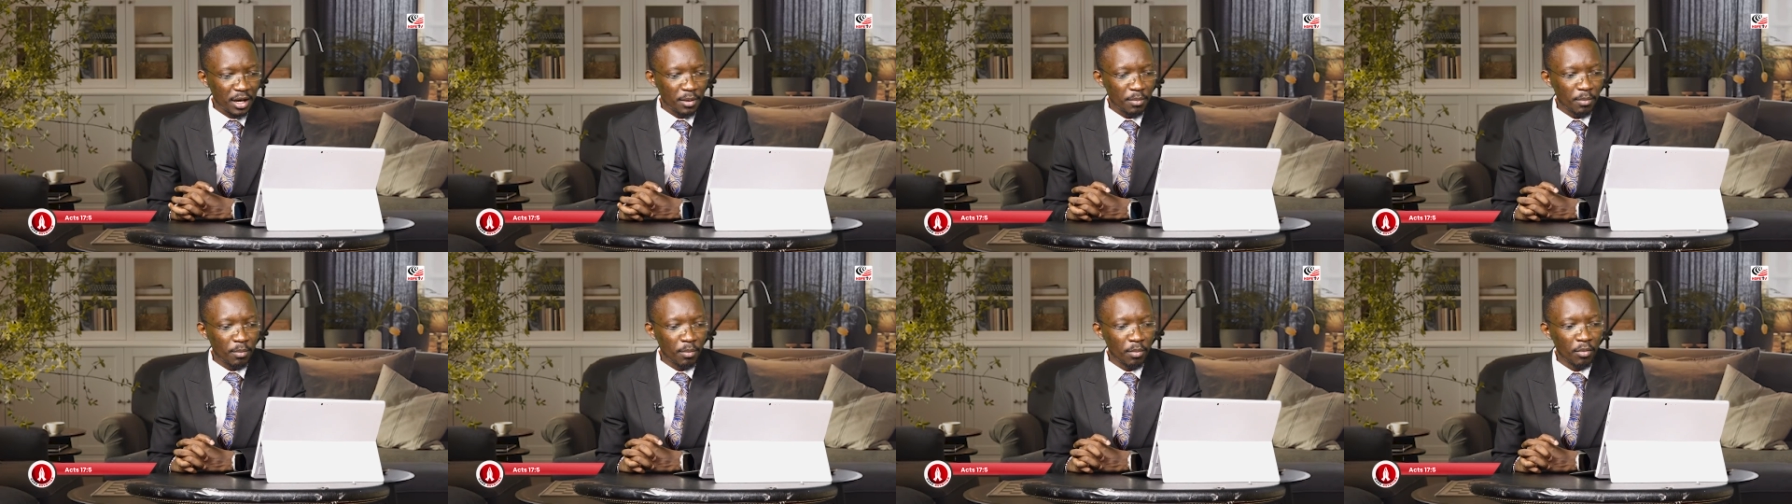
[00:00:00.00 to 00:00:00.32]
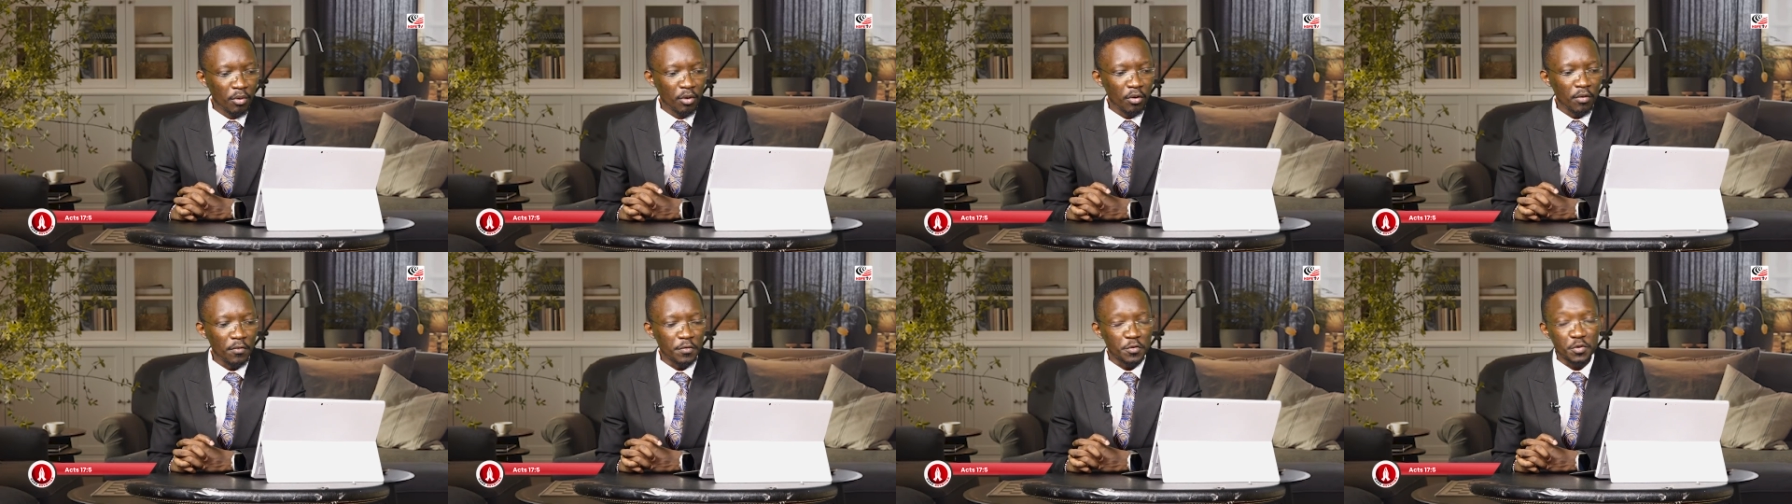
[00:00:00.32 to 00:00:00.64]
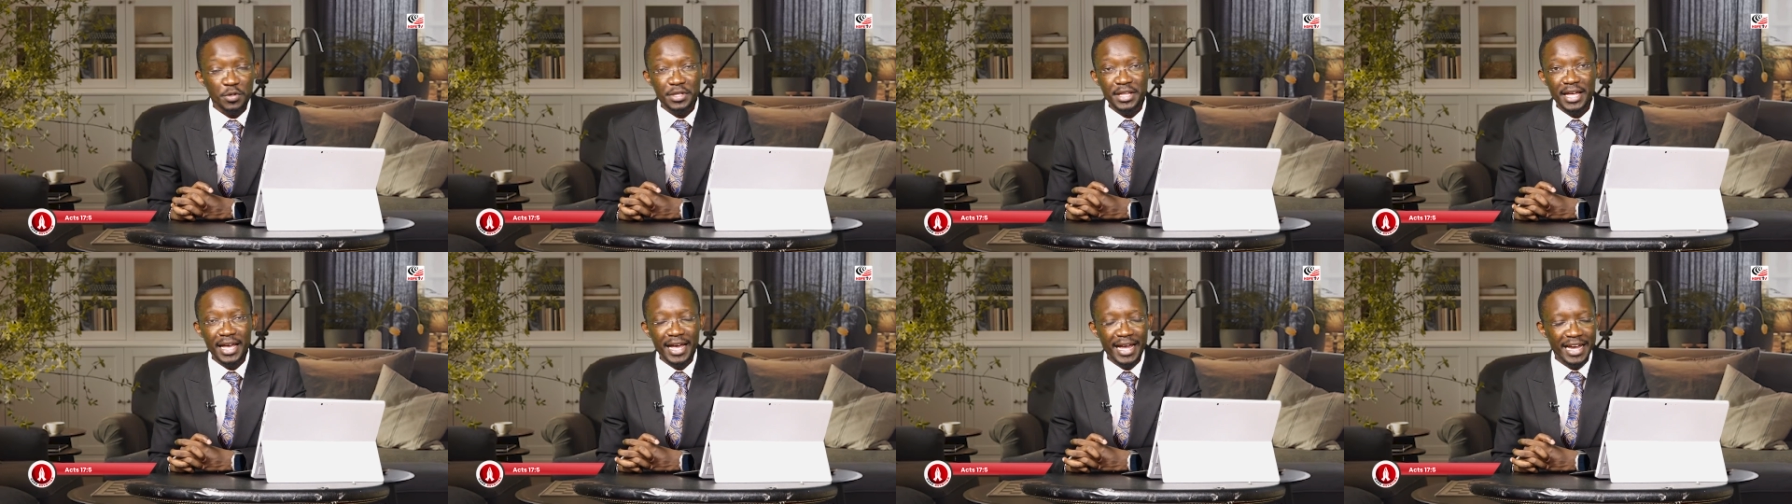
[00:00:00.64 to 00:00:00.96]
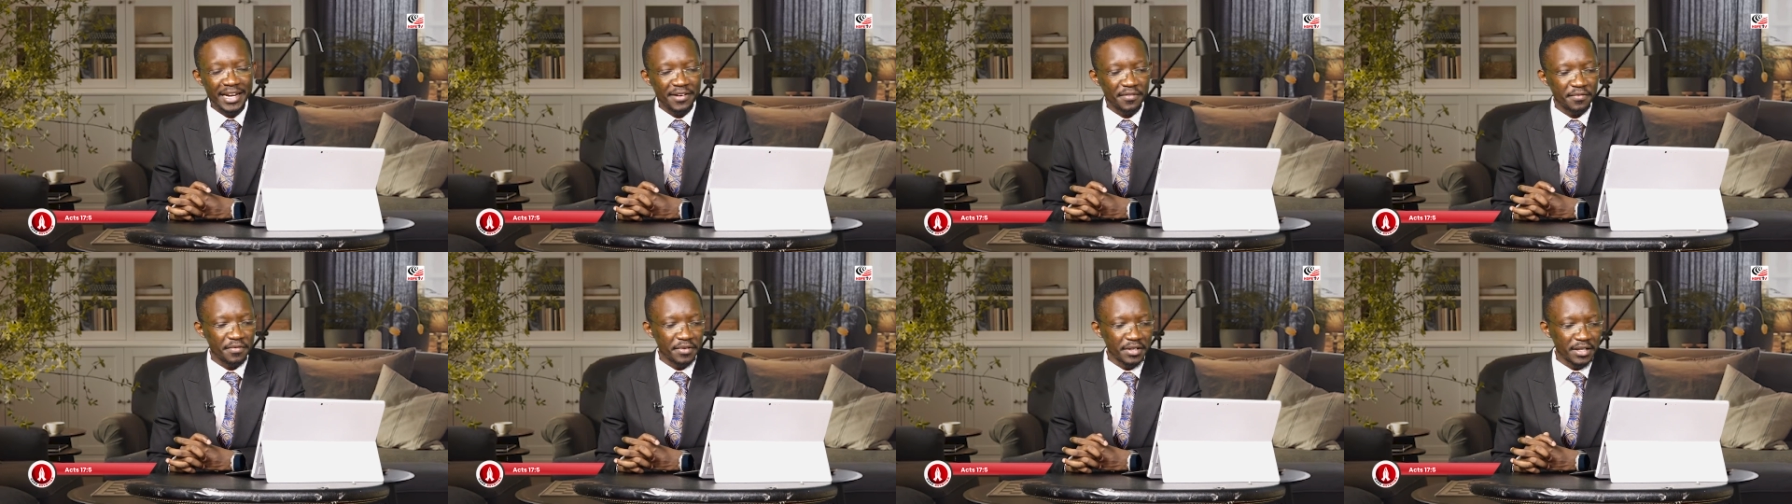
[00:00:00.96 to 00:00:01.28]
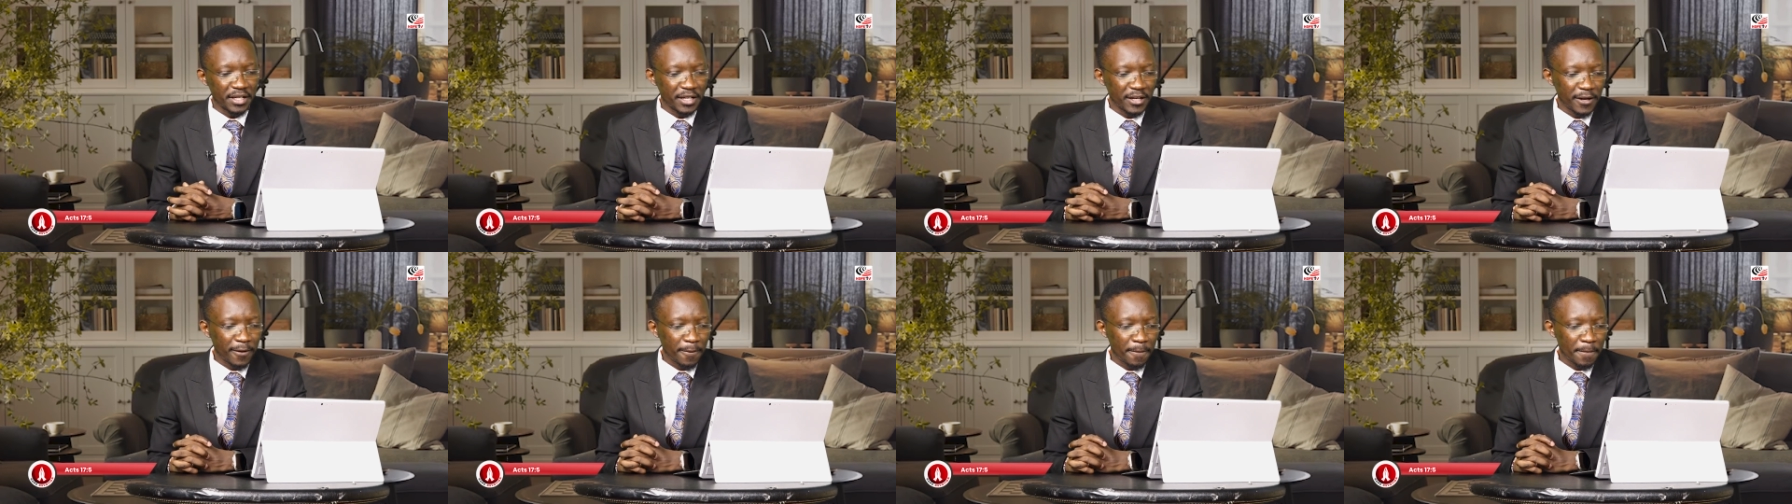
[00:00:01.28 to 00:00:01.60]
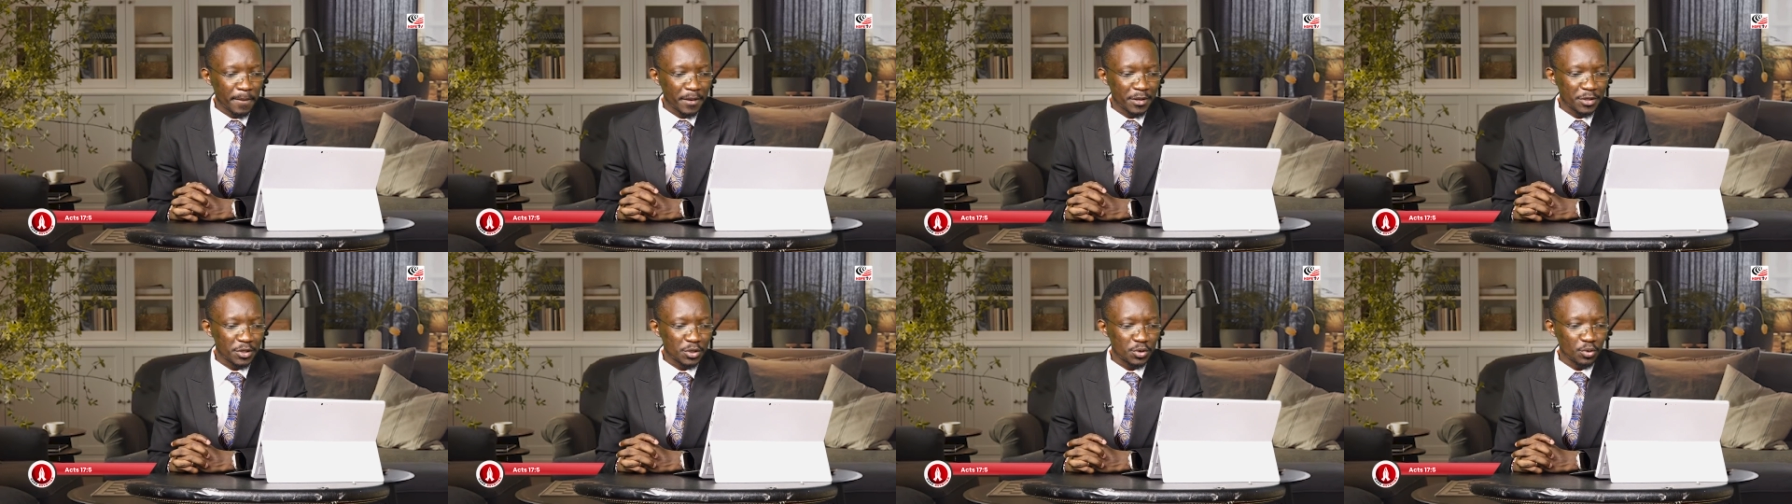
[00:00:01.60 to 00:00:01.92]
moved with envy,
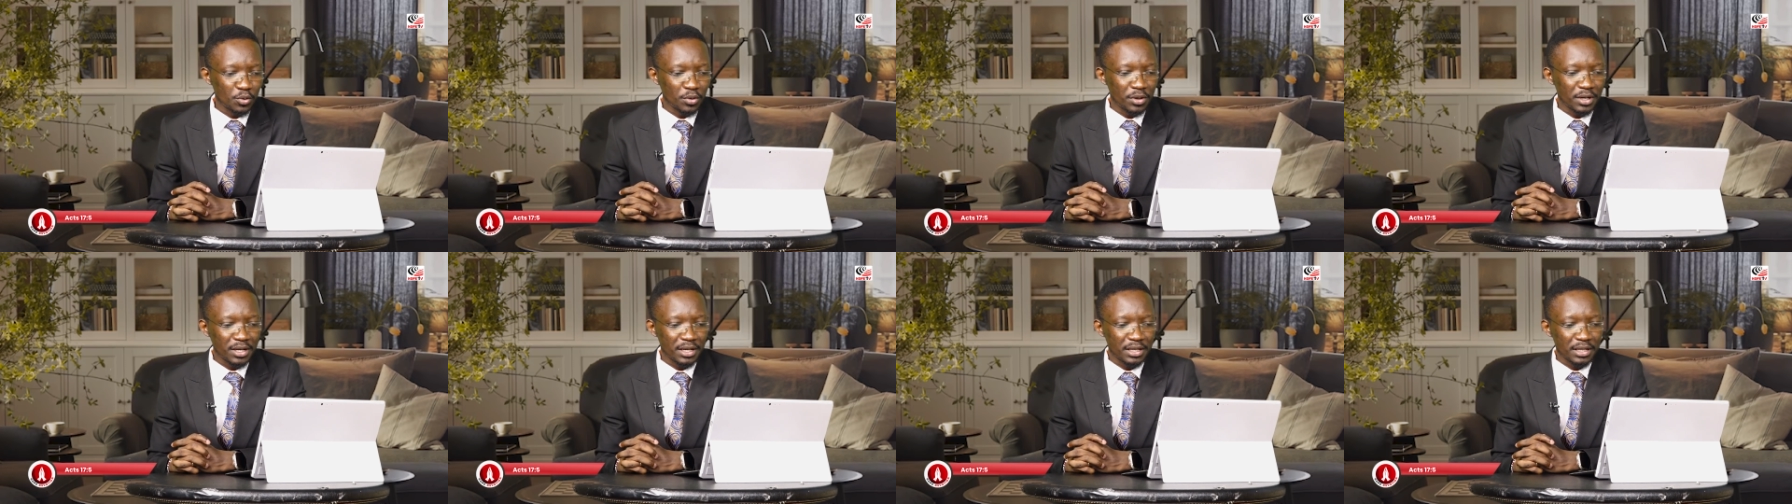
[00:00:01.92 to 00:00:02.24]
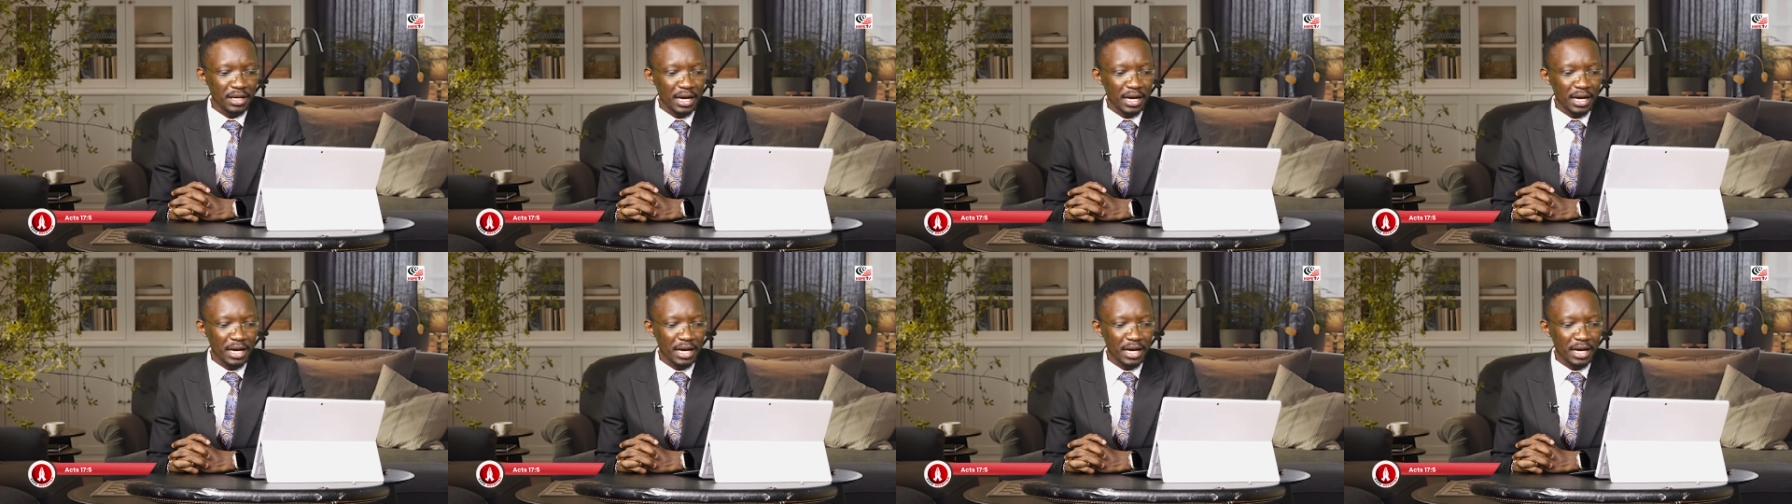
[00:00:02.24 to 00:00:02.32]
took